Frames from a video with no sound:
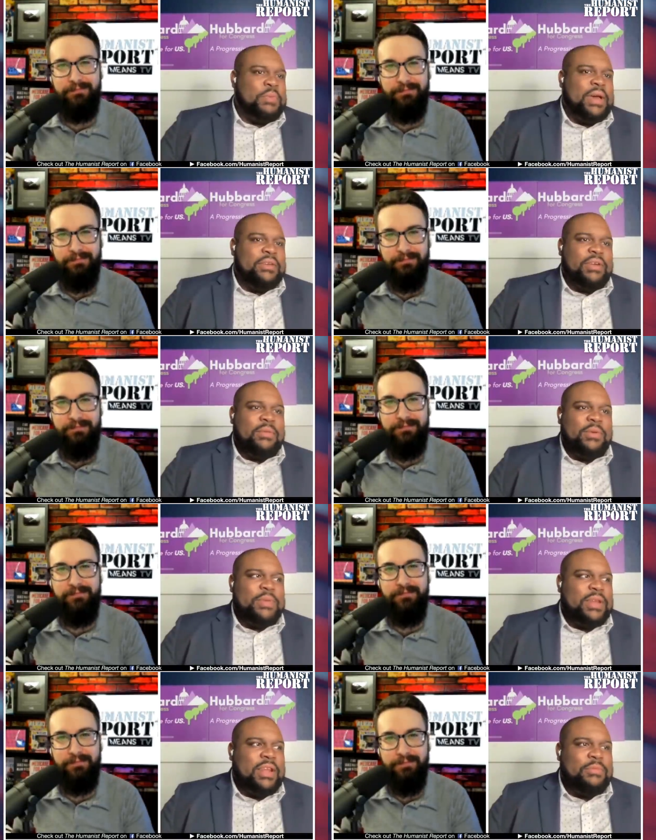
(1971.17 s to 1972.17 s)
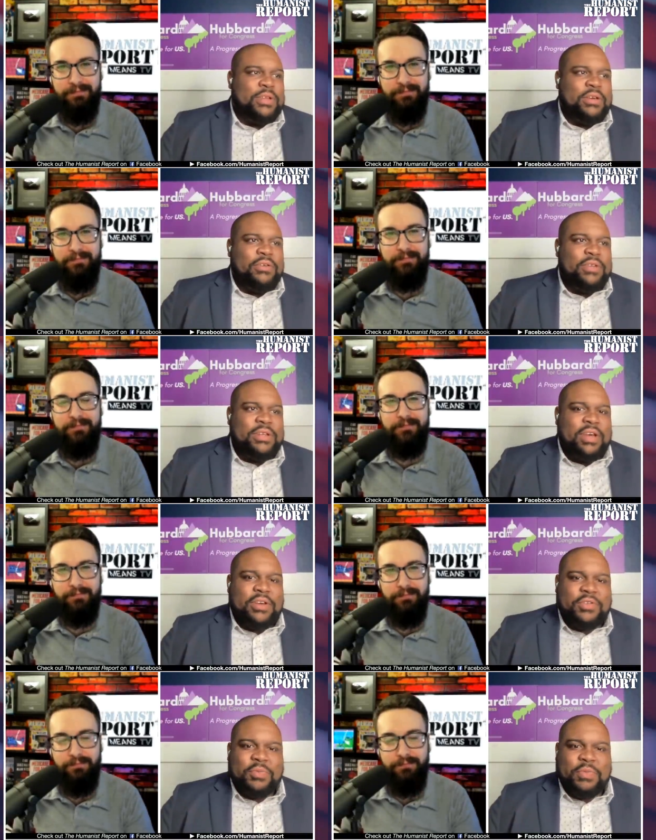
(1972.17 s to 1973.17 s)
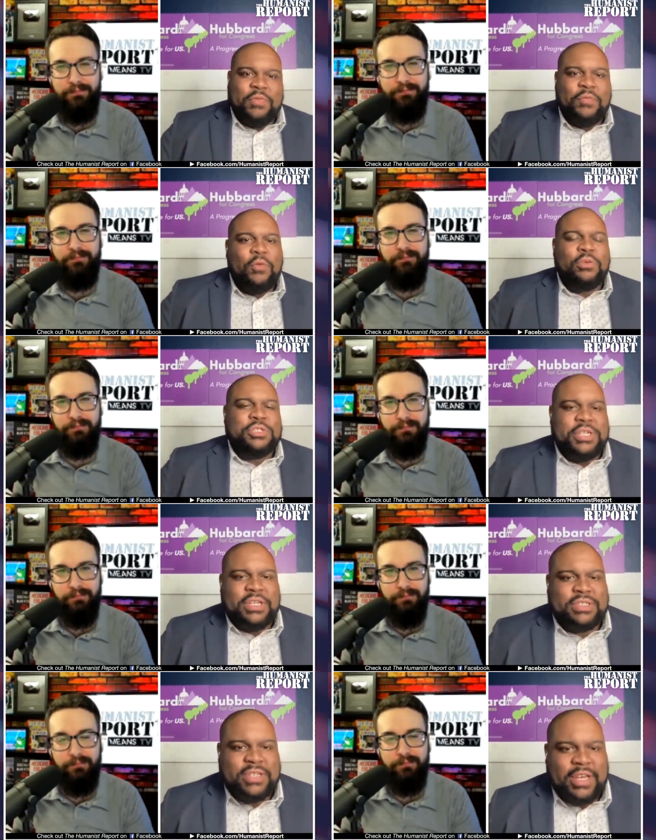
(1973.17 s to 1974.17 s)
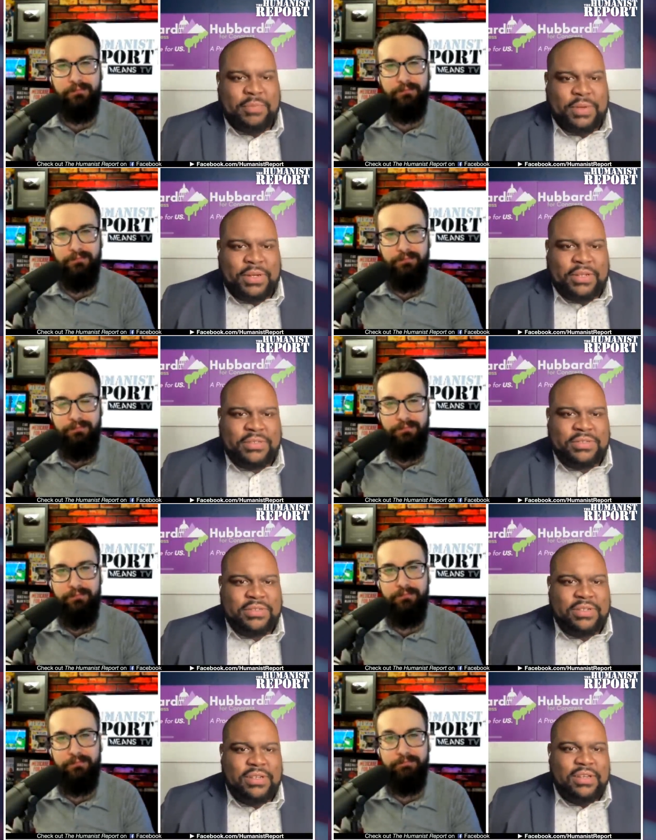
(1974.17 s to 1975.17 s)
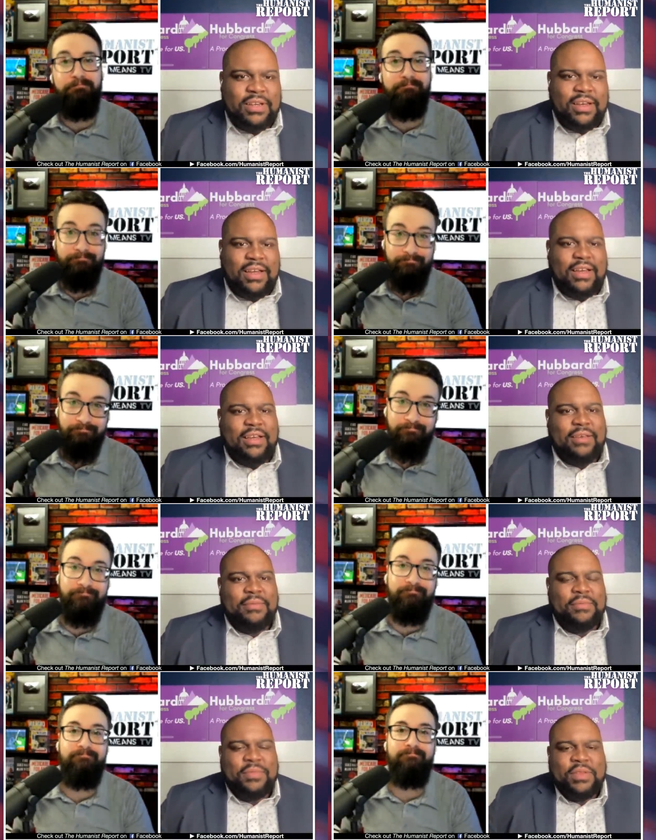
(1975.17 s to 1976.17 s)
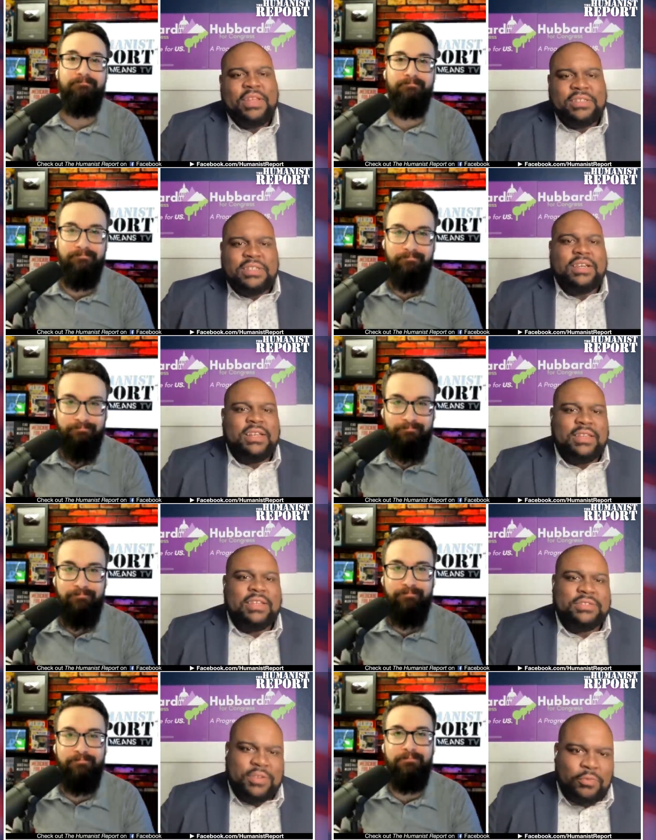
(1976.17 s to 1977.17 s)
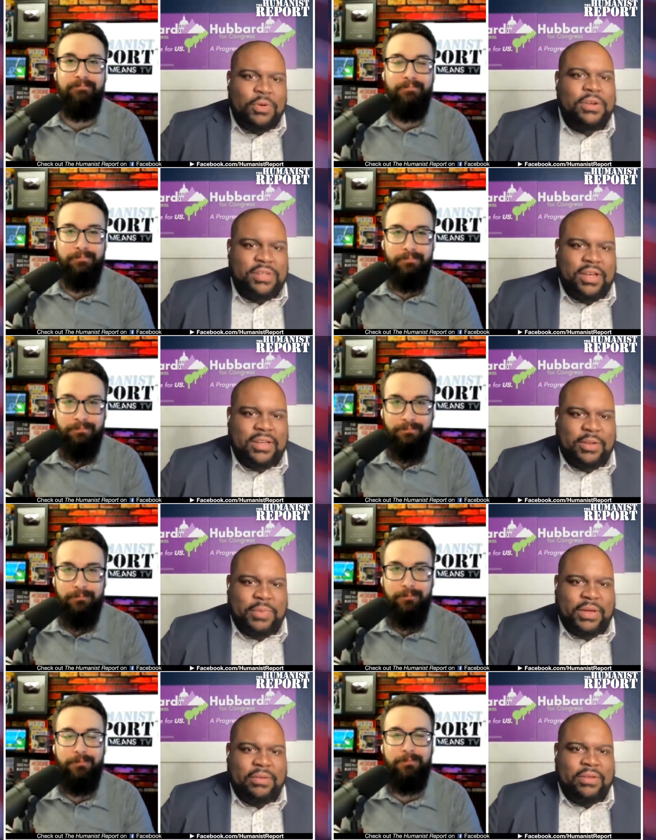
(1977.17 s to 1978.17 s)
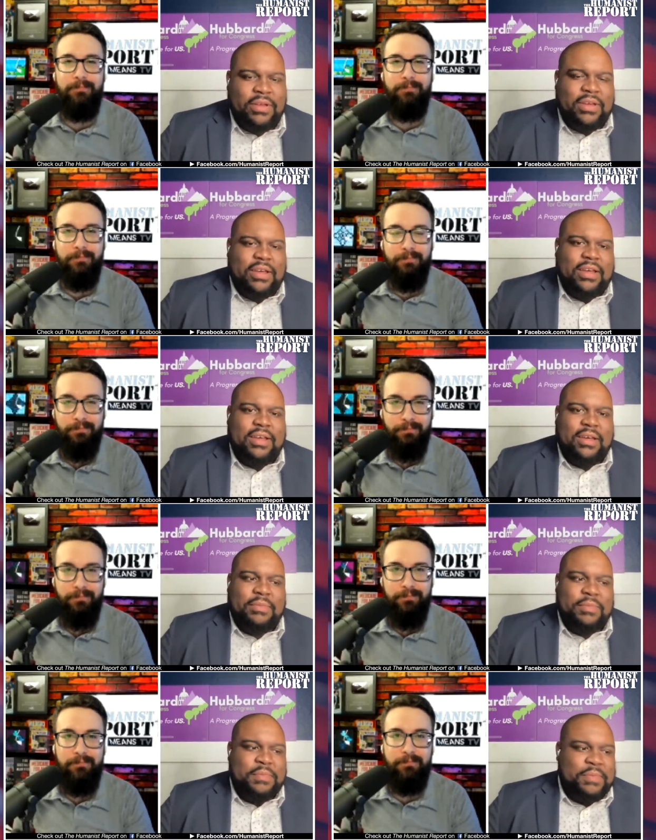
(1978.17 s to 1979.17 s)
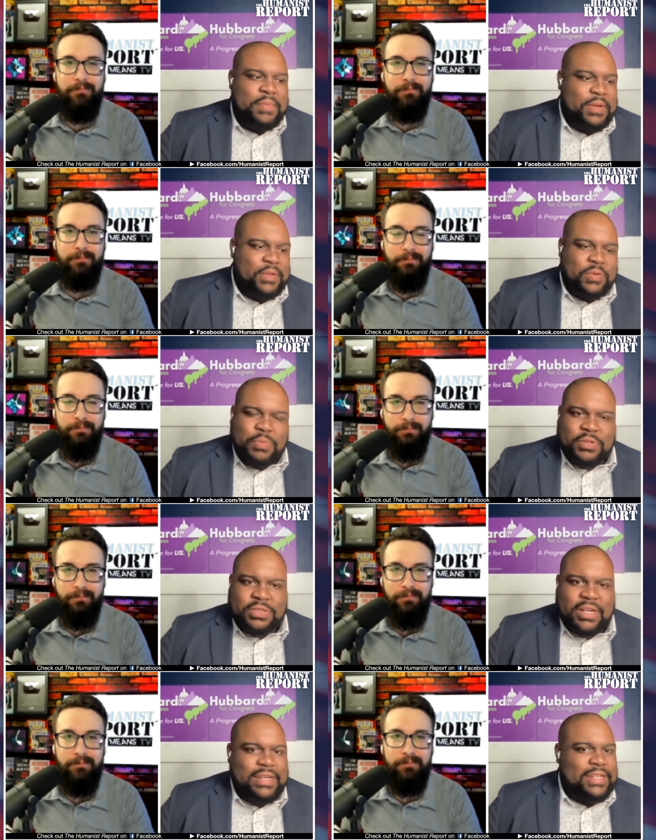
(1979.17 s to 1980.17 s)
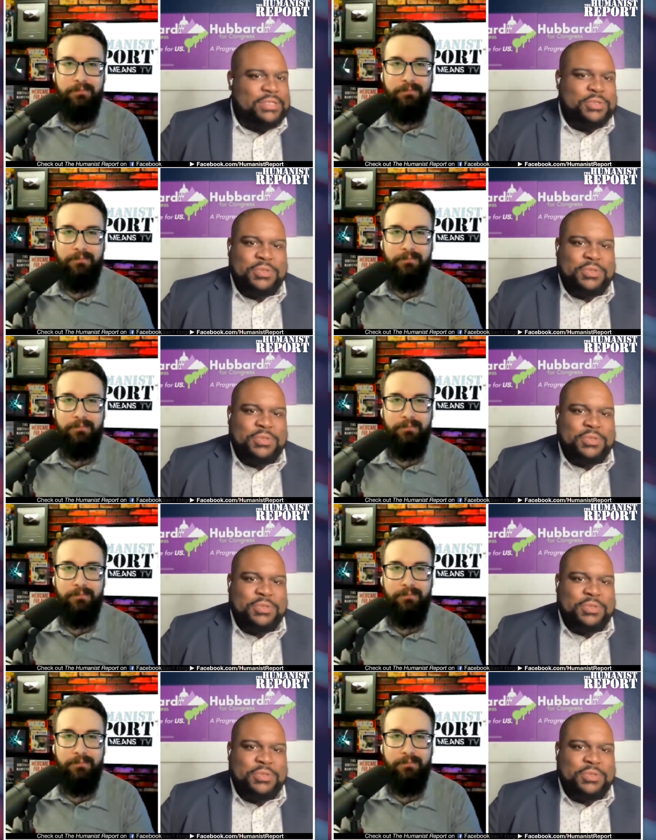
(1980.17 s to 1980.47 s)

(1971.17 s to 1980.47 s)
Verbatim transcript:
Speaker 1: my grandma being able to go to the doctor before she gets diabetes. You know, that's the kind of things that we're talking about. You know, as a person, I got